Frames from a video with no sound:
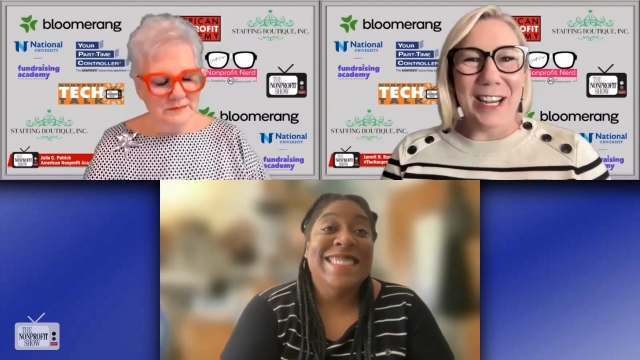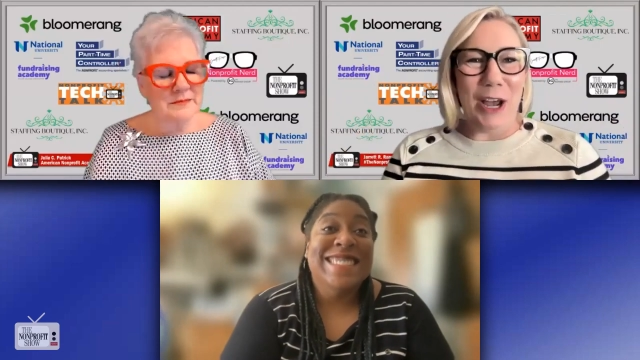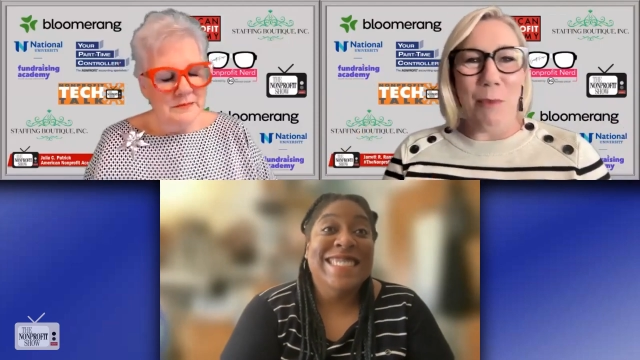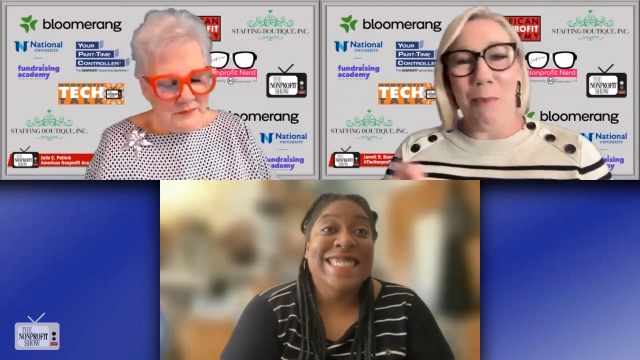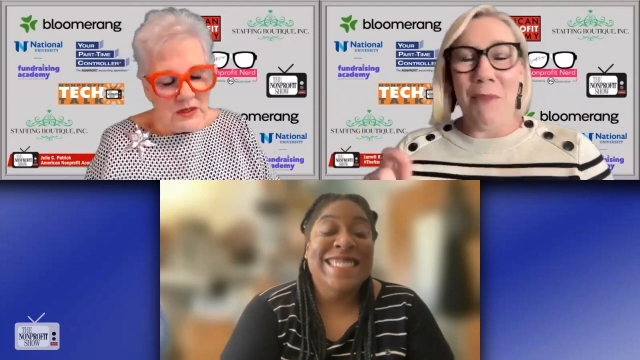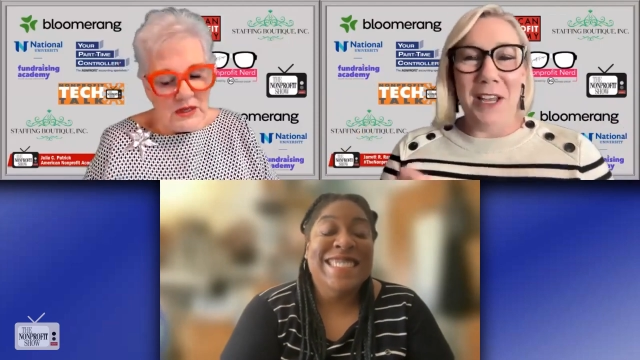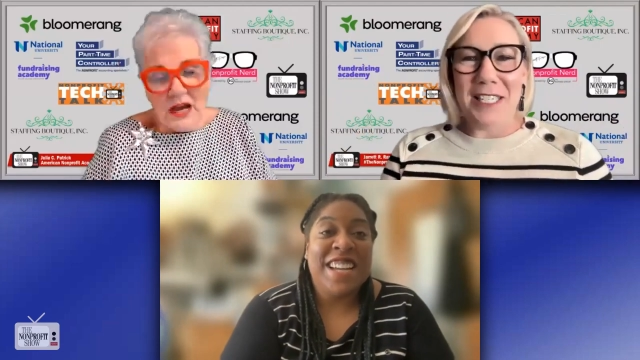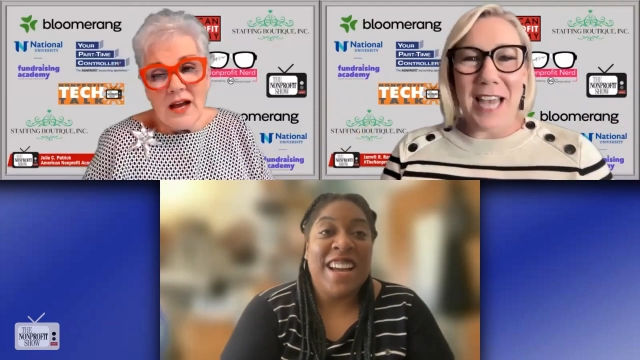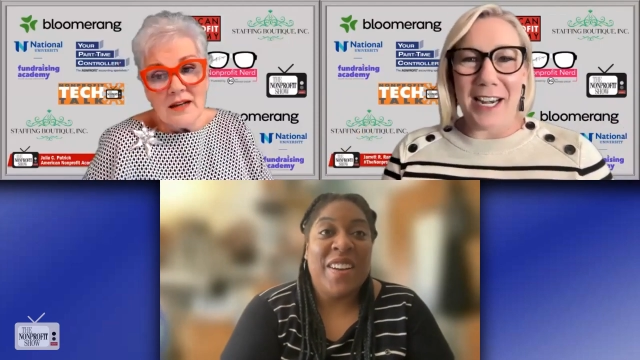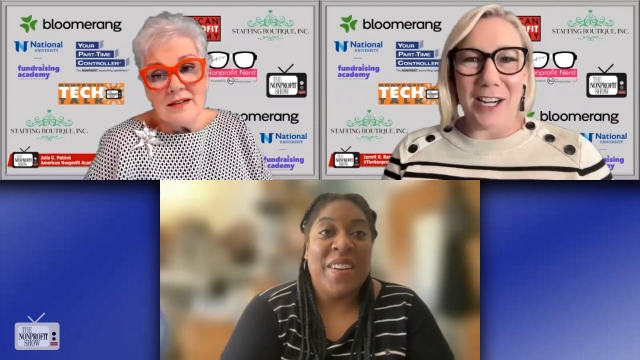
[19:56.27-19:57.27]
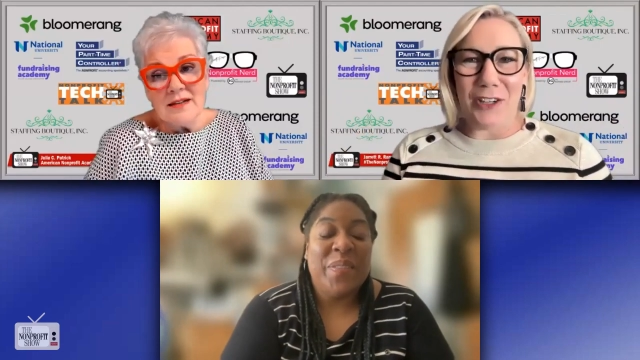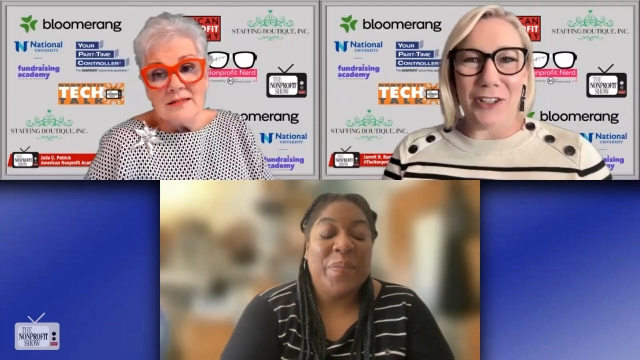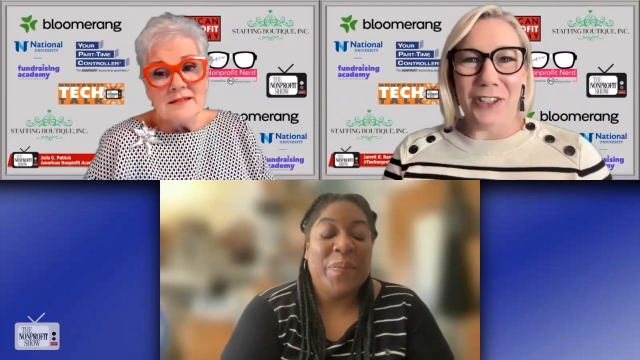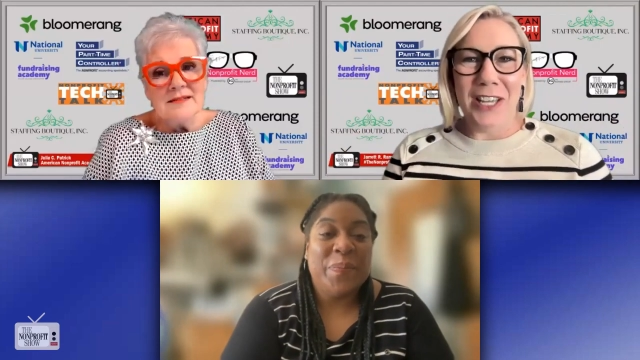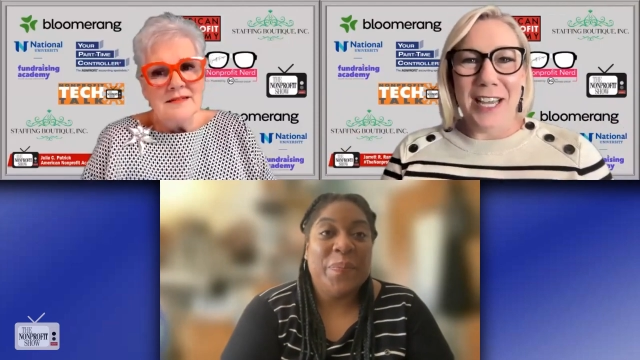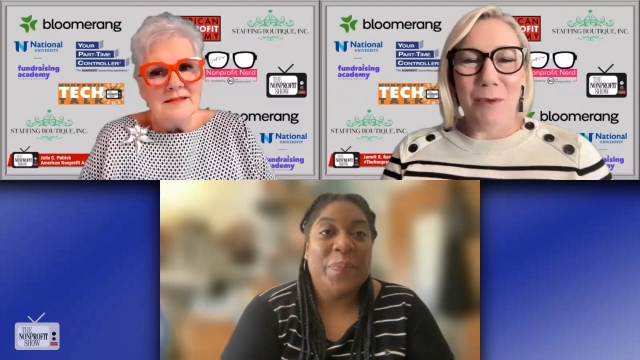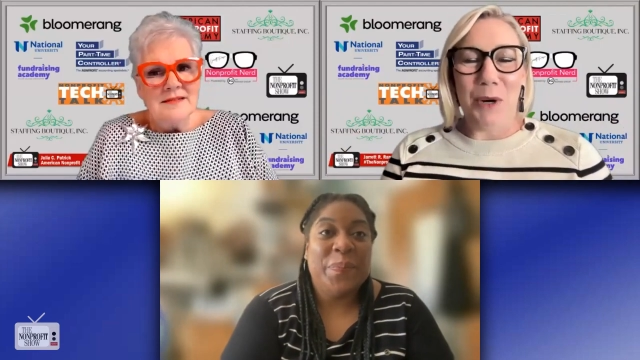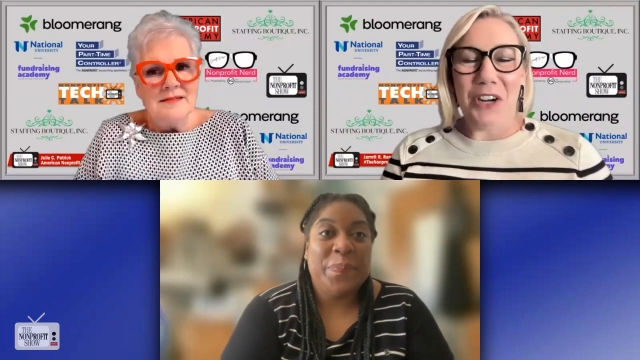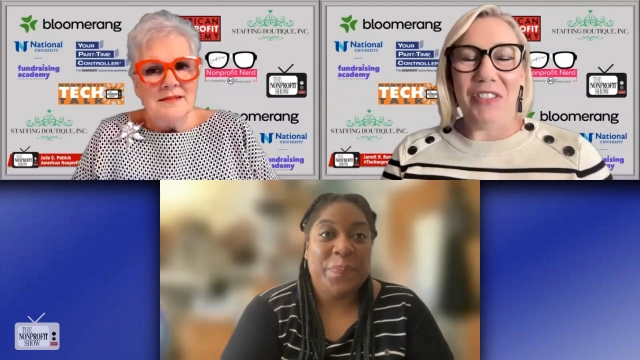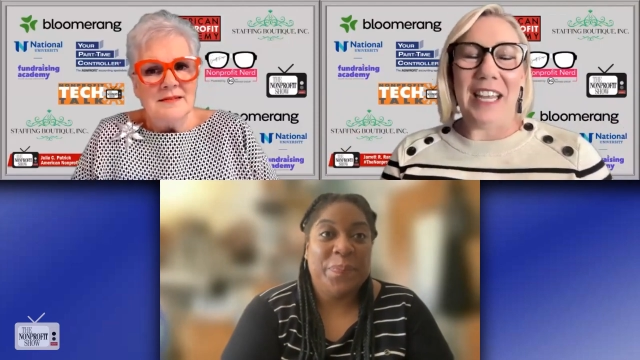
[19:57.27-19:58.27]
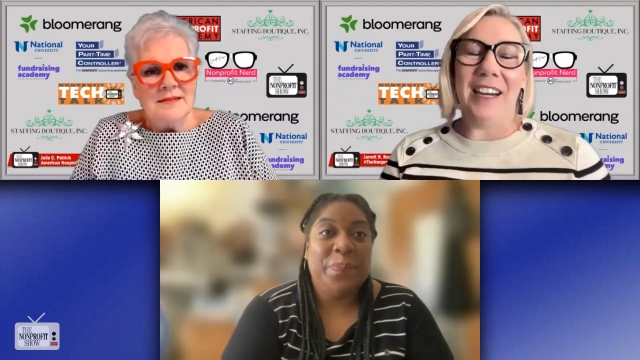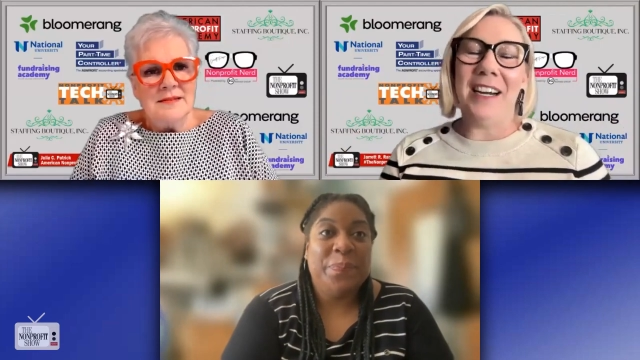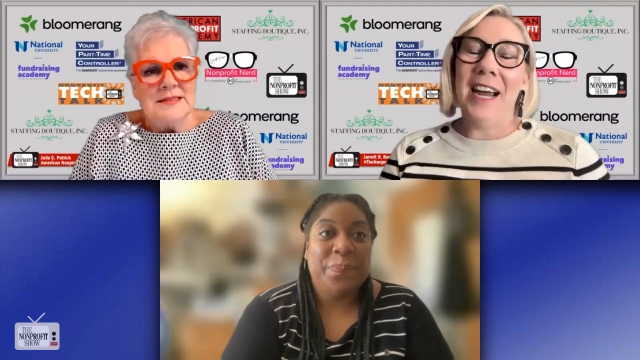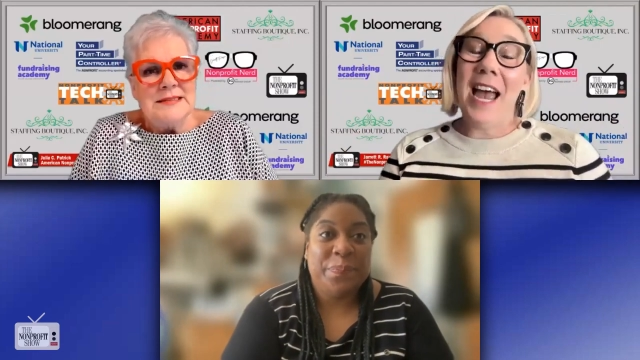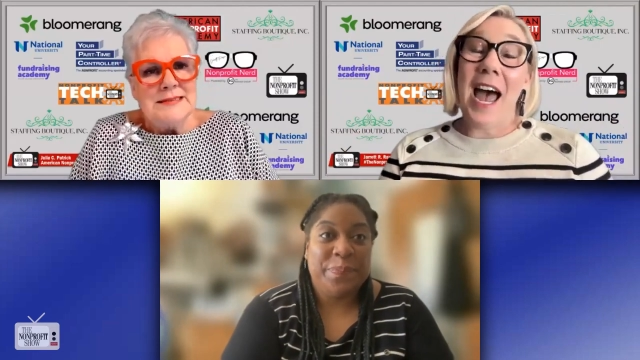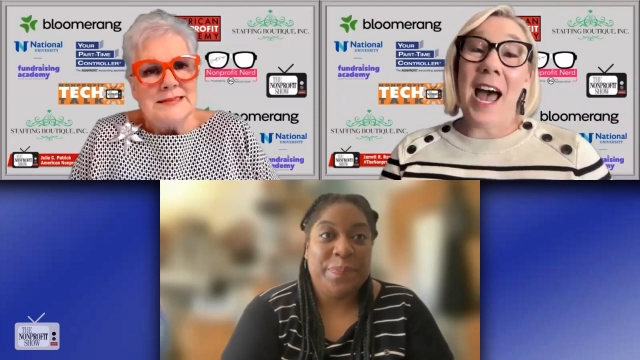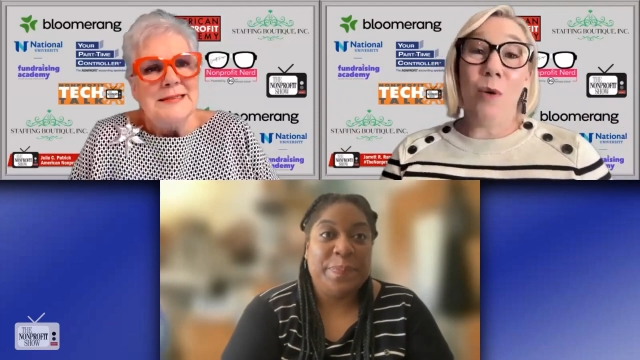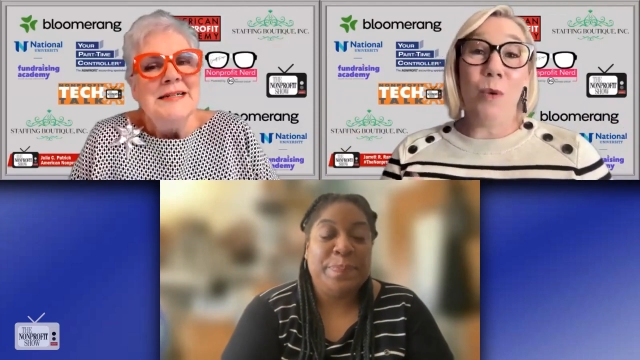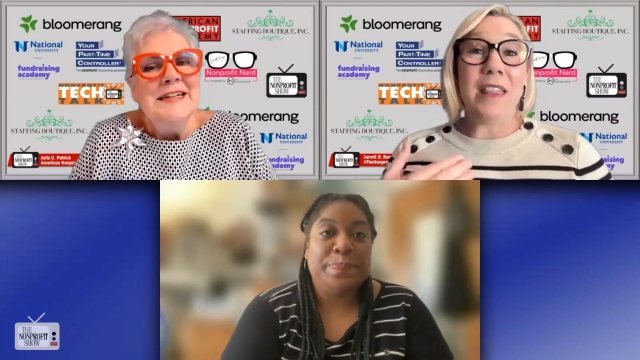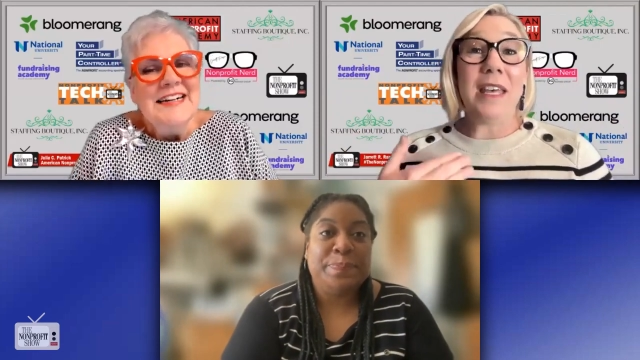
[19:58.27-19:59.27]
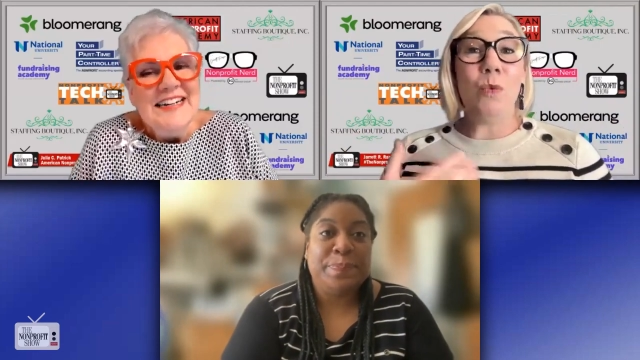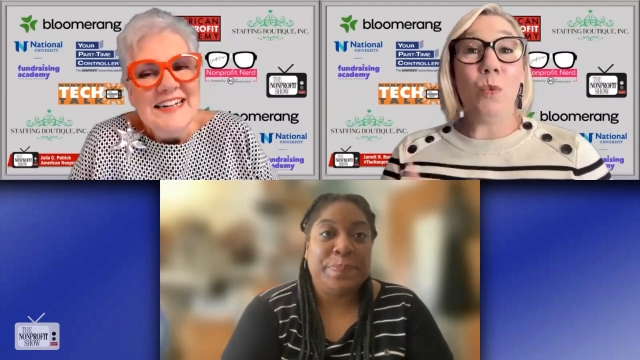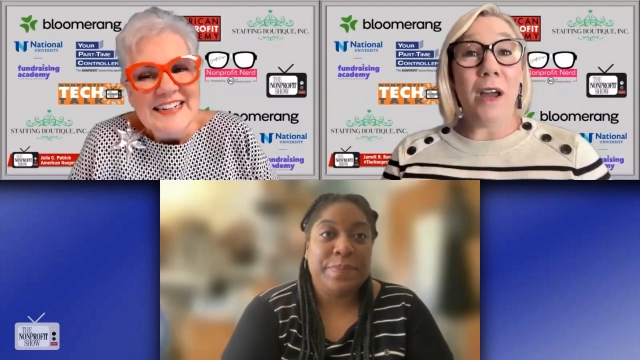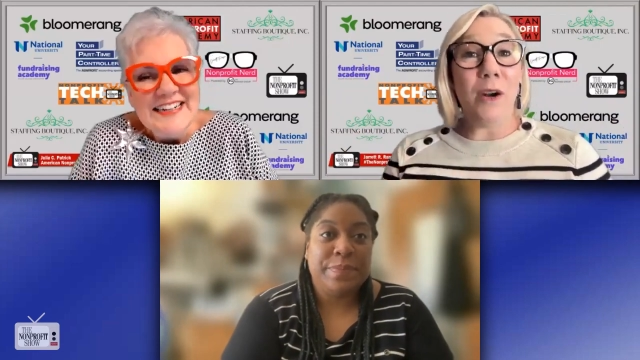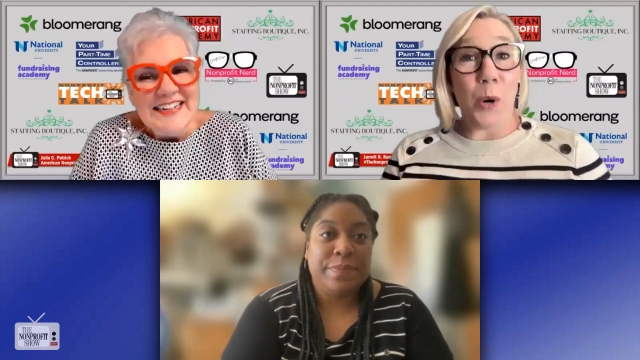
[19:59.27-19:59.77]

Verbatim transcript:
Speaker 1: you know, mm-hmm. yeah. technical word there uh, within one